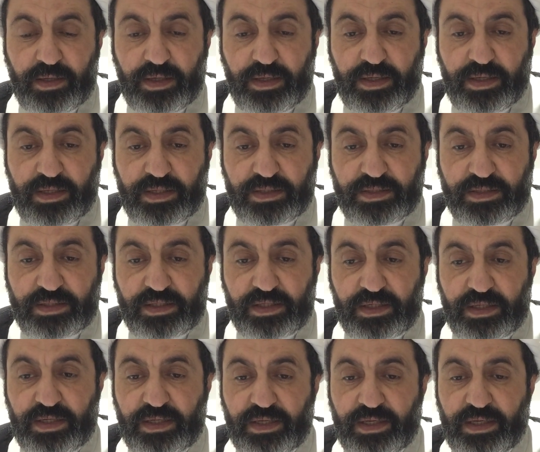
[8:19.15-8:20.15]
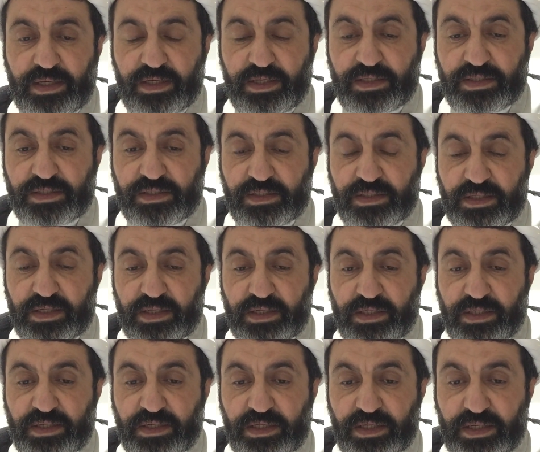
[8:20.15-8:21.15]
is his
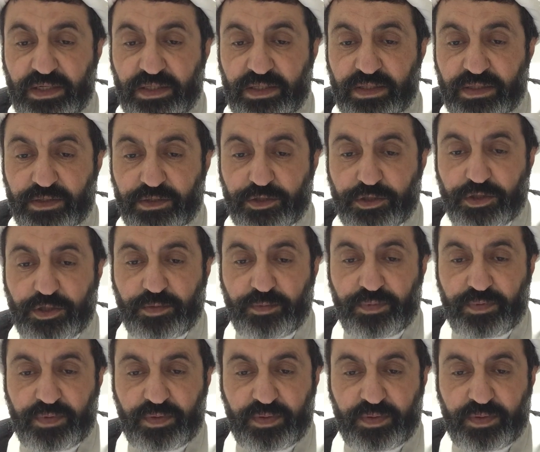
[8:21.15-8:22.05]
leadership,